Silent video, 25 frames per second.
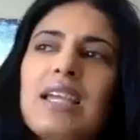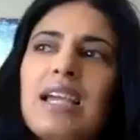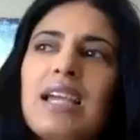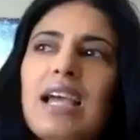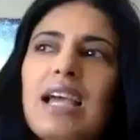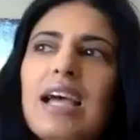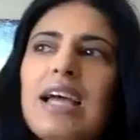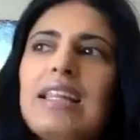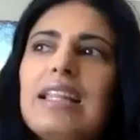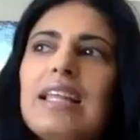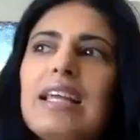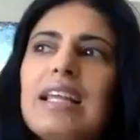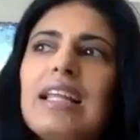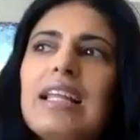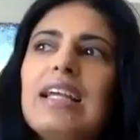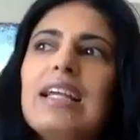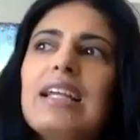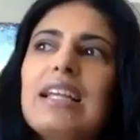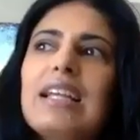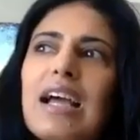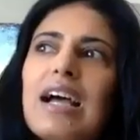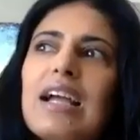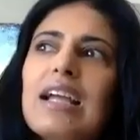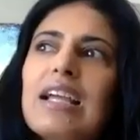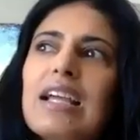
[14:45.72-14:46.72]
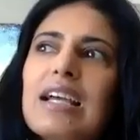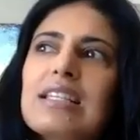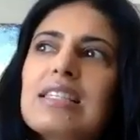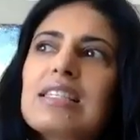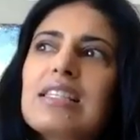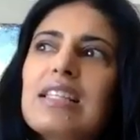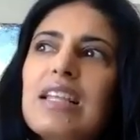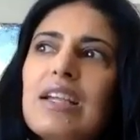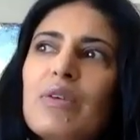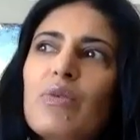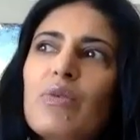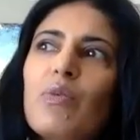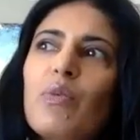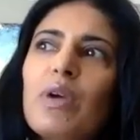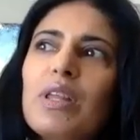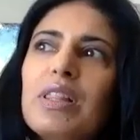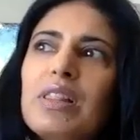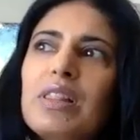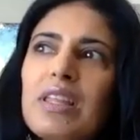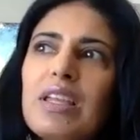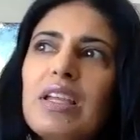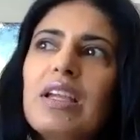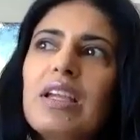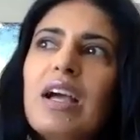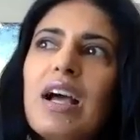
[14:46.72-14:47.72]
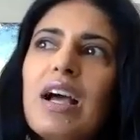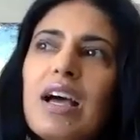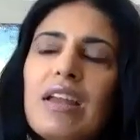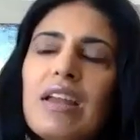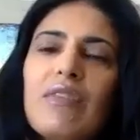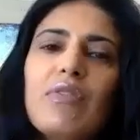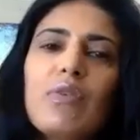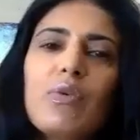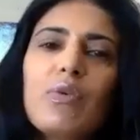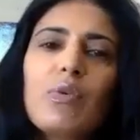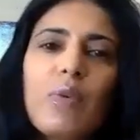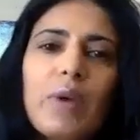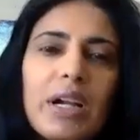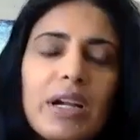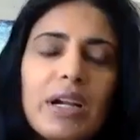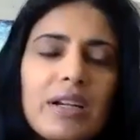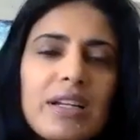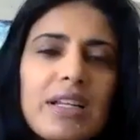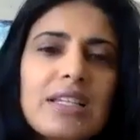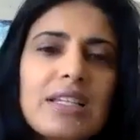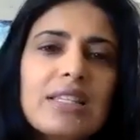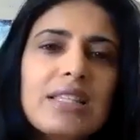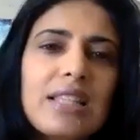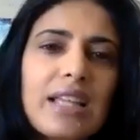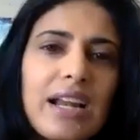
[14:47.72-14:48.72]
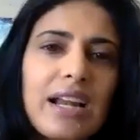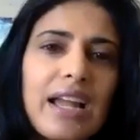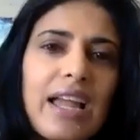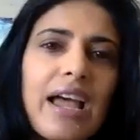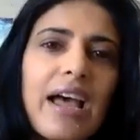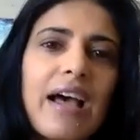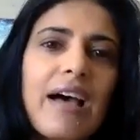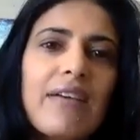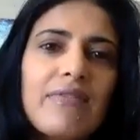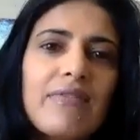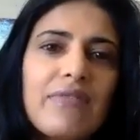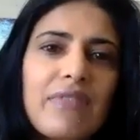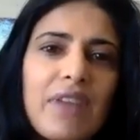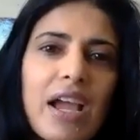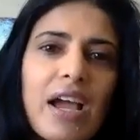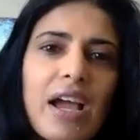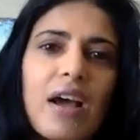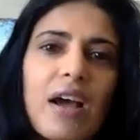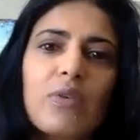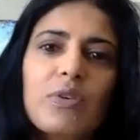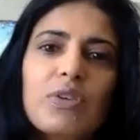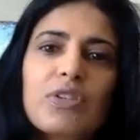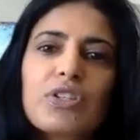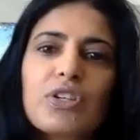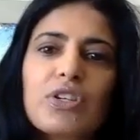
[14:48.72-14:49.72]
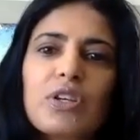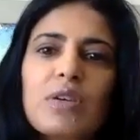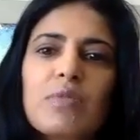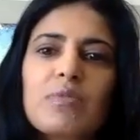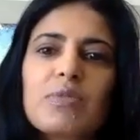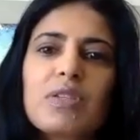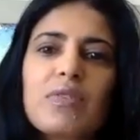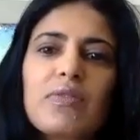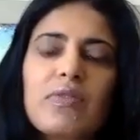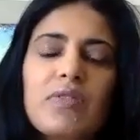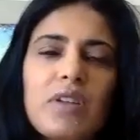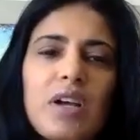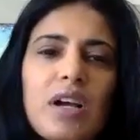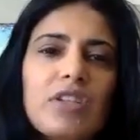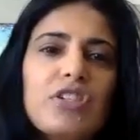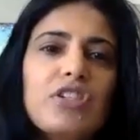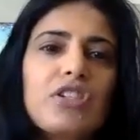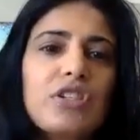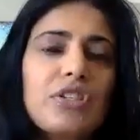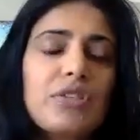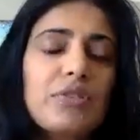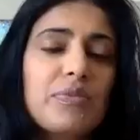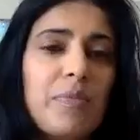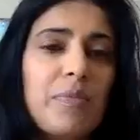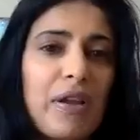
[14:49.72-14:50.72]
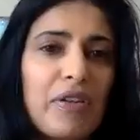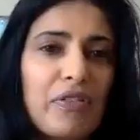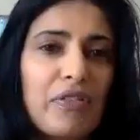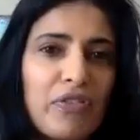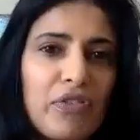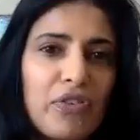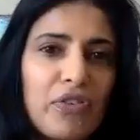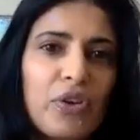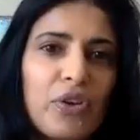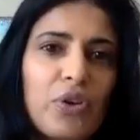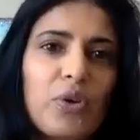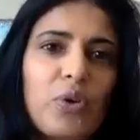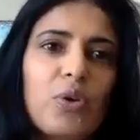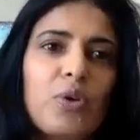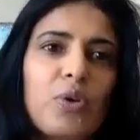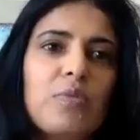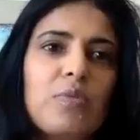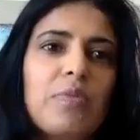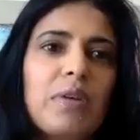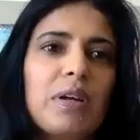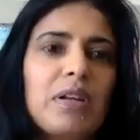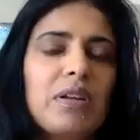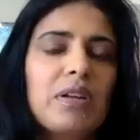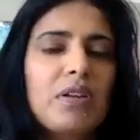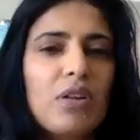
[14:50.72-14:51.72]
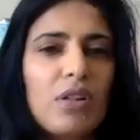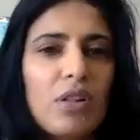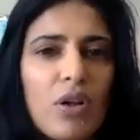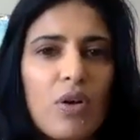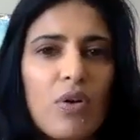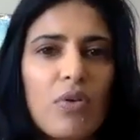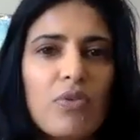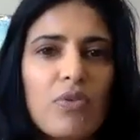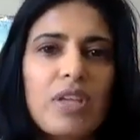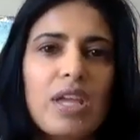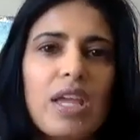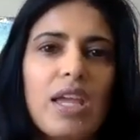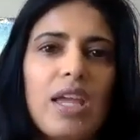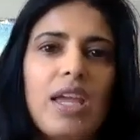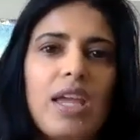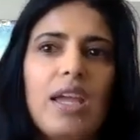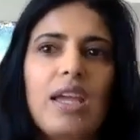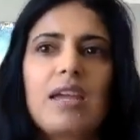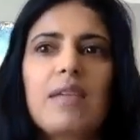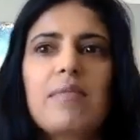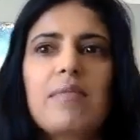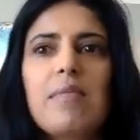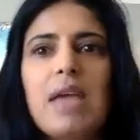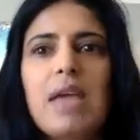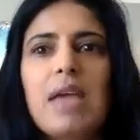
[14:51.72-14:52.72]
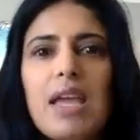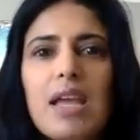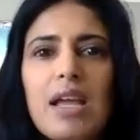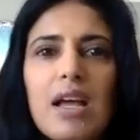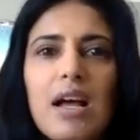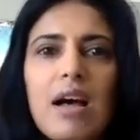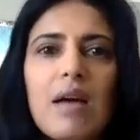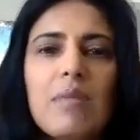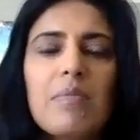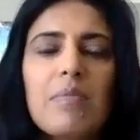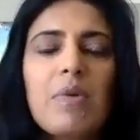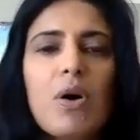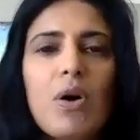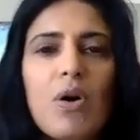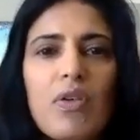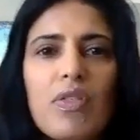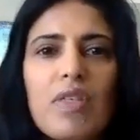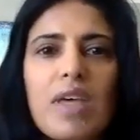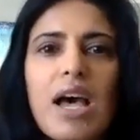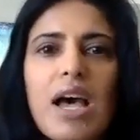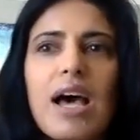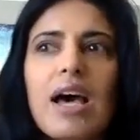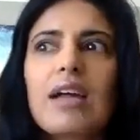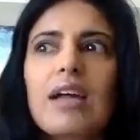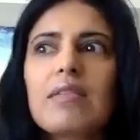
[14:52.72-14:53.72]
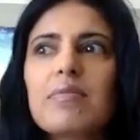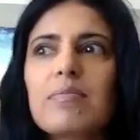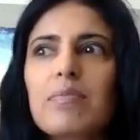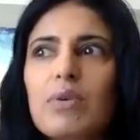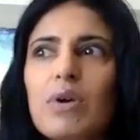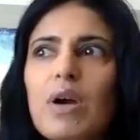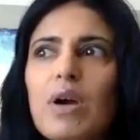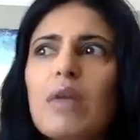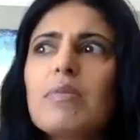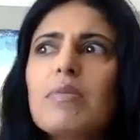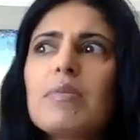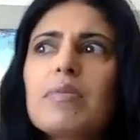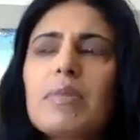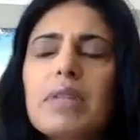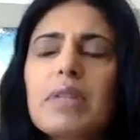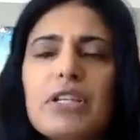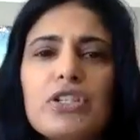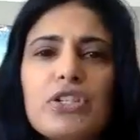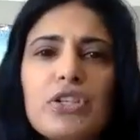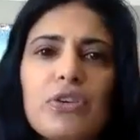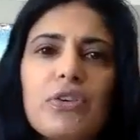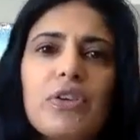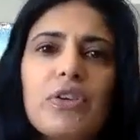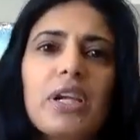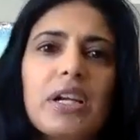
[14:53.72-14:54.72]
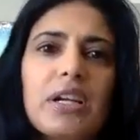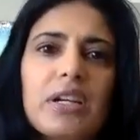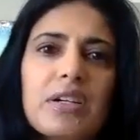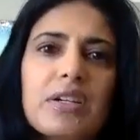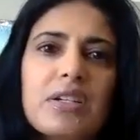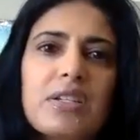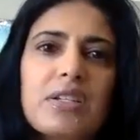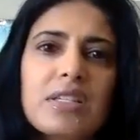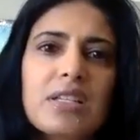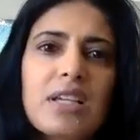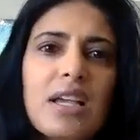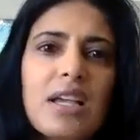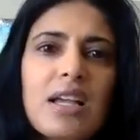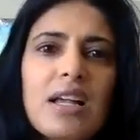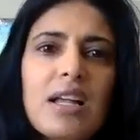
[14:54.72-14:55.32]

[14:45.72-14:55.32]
and then I guess like with the kind of awareness that I have now in terms of not just my food, but clothing, makeup, all that, probably 2 years.